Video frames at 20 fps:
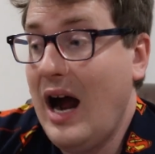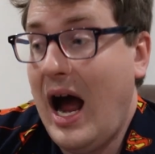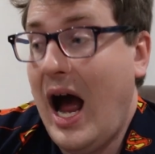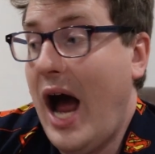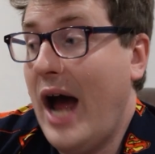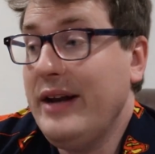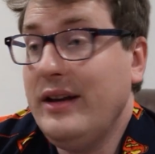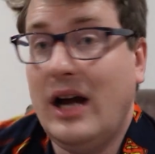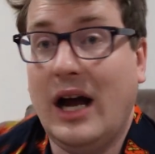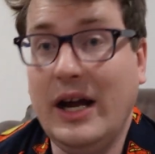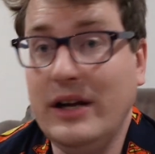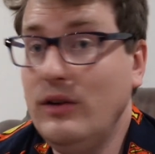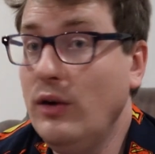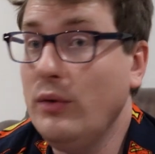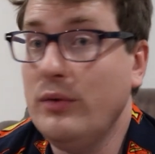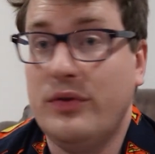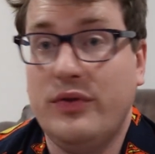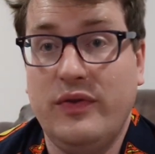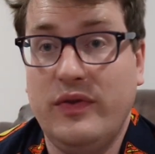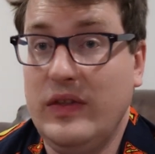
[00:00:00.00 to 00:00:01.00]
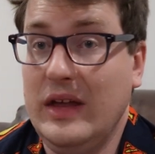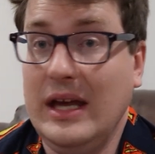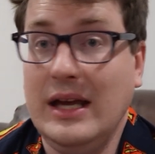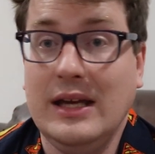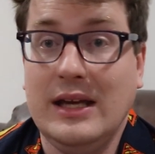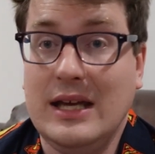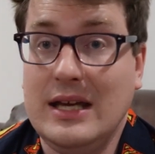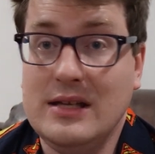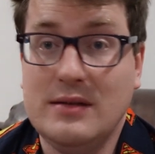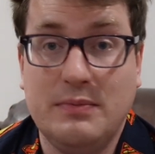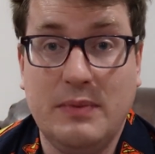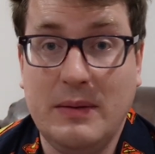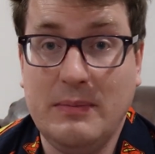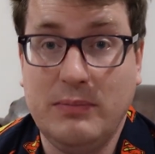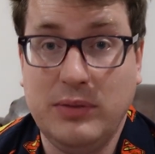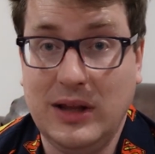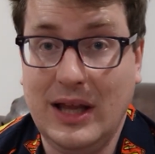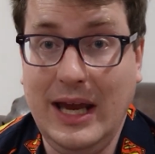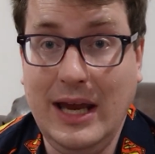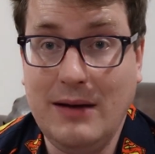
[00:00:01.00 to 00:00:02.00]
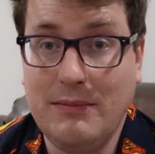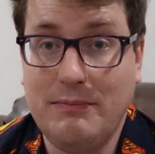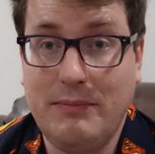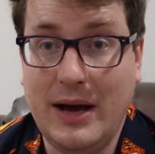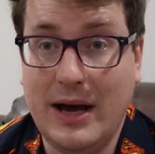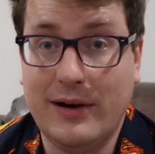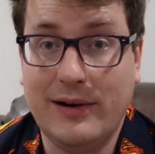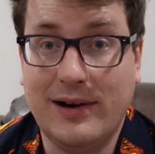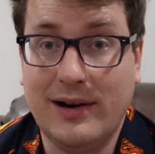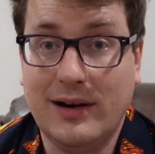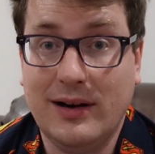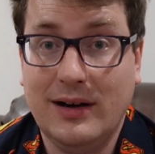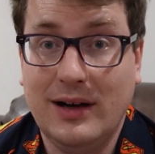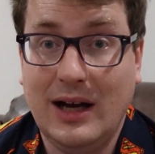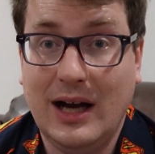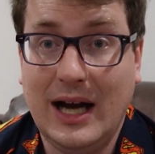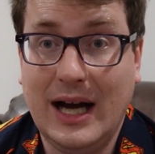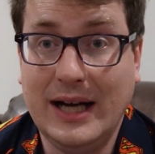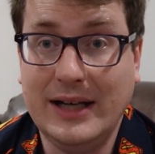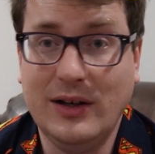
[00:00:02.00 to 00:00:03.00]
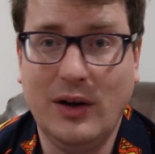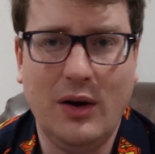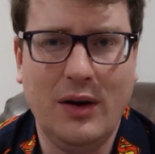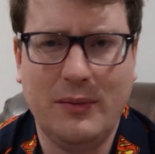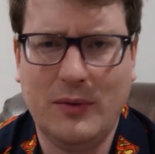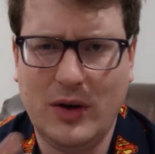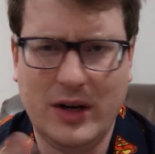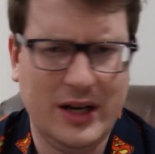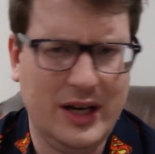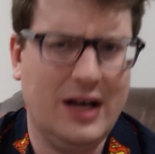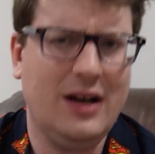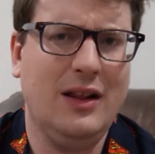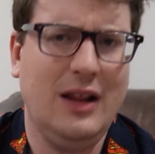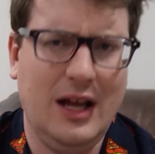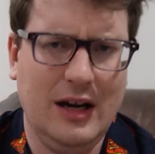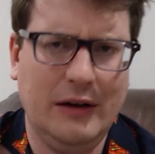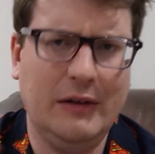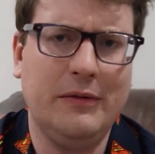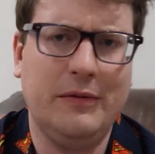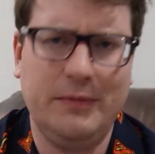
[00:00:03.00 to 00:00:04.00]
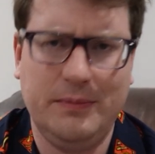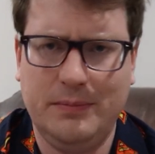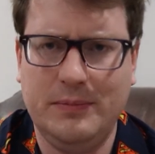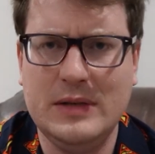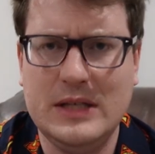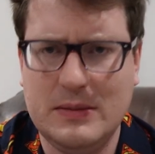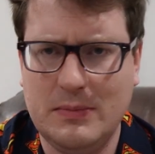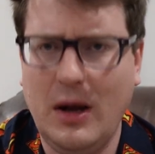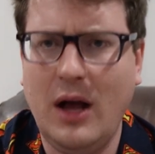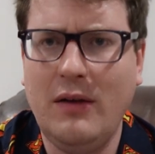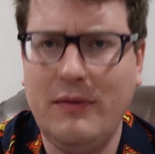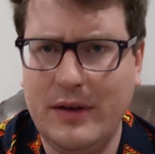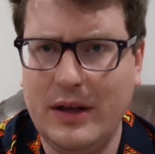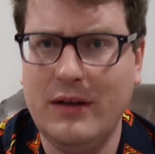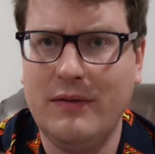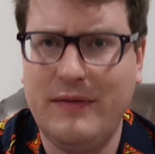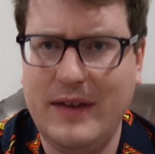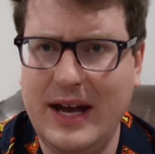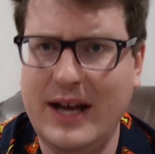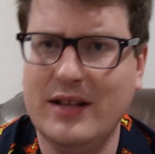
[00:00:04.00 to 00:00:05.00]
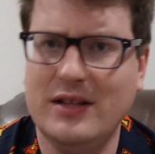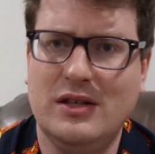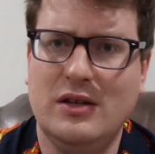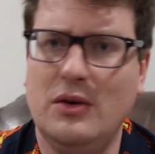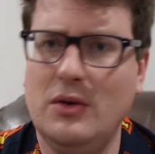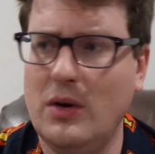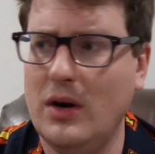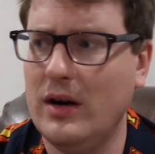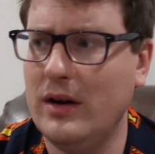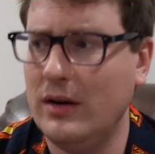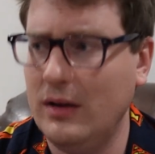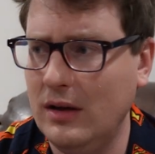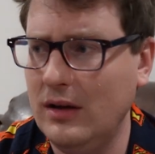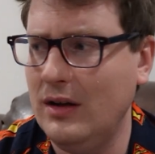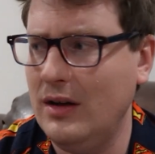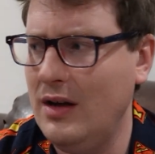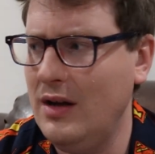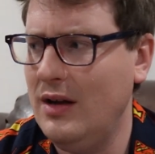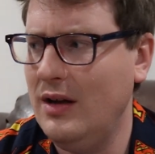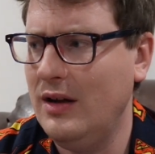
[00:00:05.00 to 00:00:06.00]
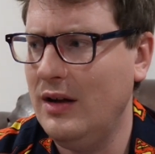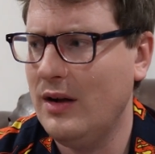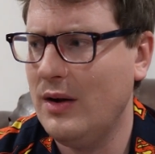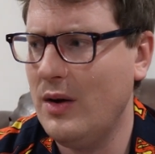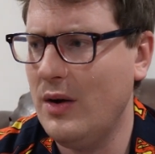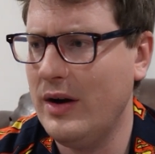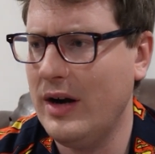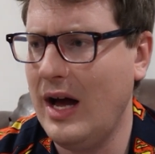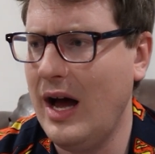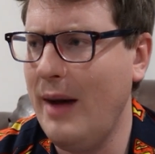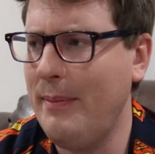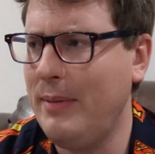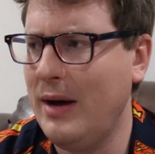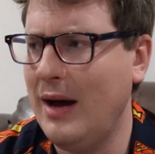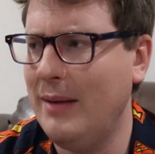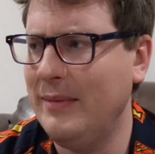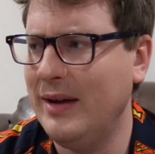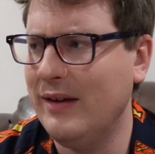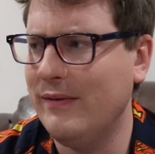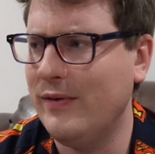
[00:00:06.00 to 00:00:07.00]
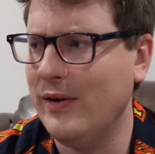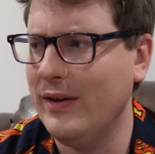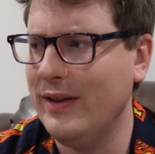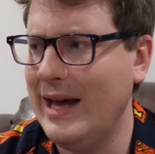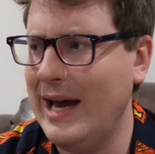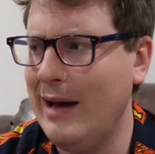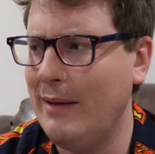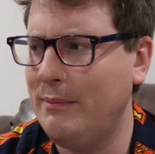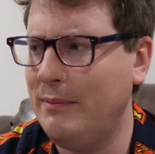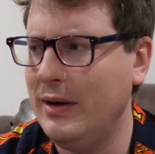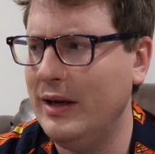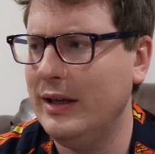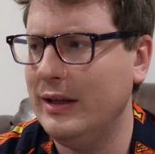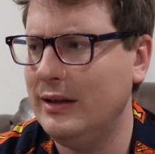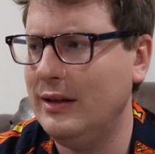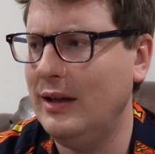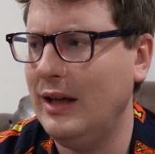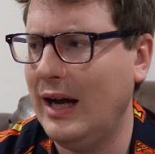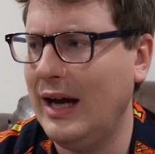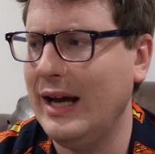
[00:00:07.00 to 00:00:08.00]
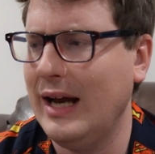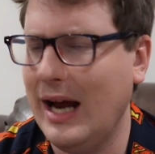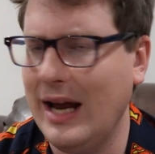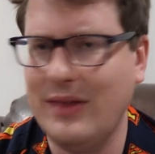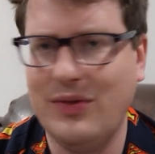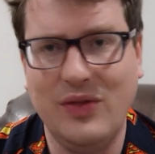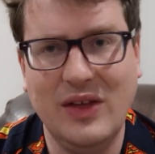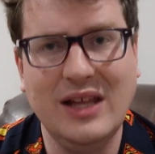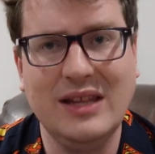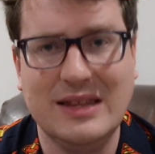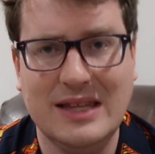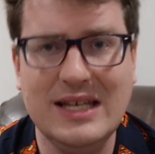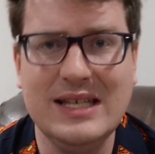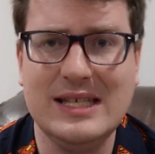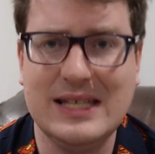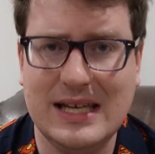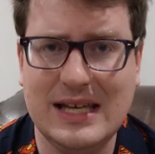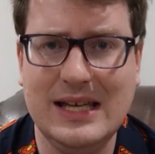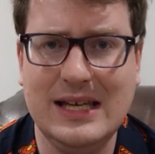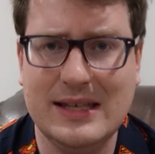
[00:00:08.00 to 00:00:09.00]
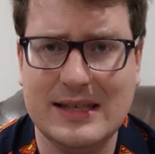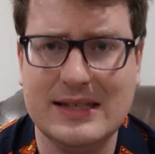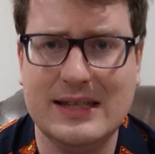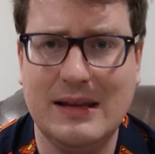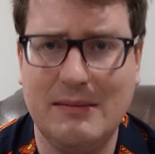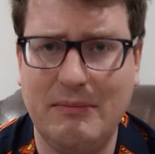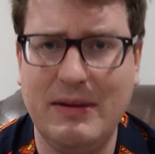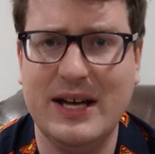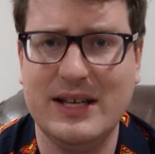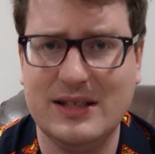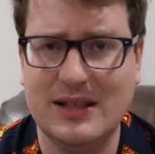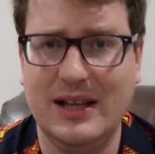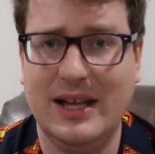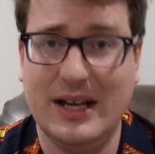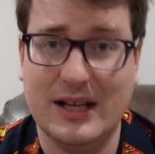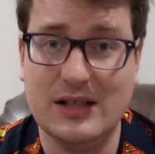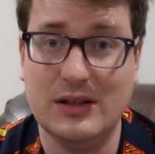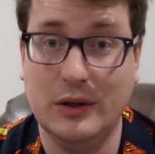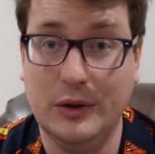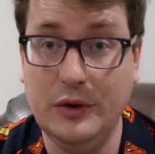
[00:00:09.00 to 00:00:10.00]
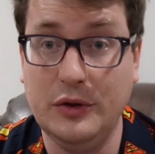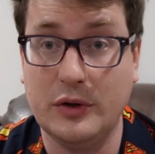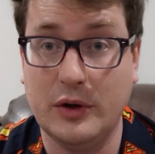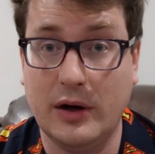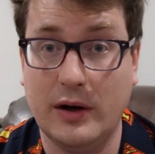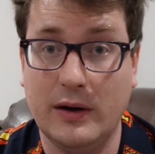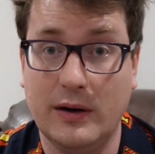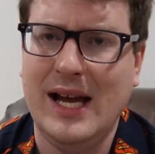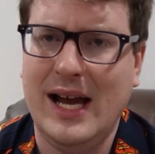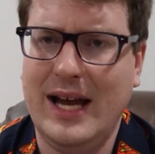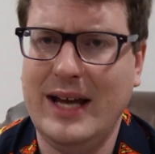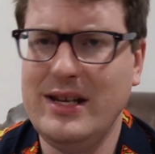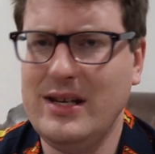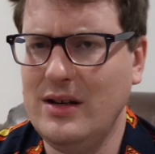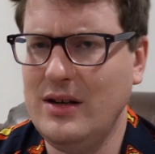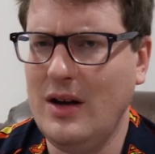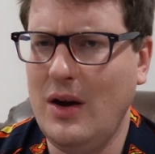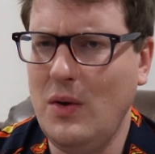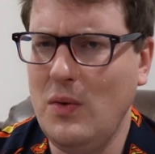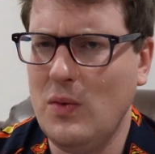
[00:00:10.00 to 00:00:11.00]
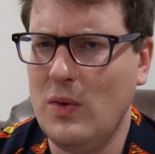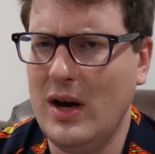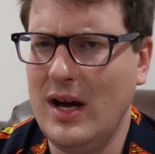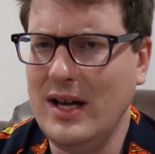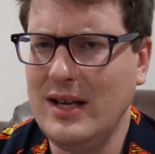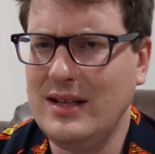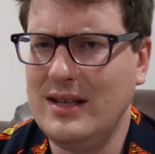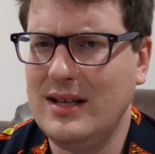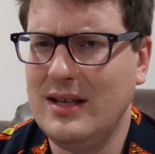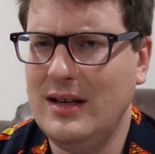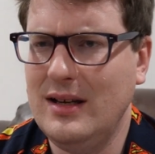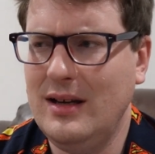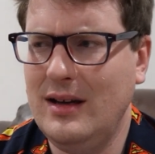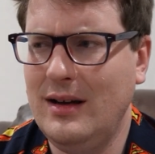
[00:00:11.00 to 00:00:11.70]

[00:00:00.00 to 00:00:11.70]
I don't think he's been played better. I know I'm going to get a lot of Smallville fans who are, going to hop on me for that, but I think this is the best Lex Luthor. And you know what?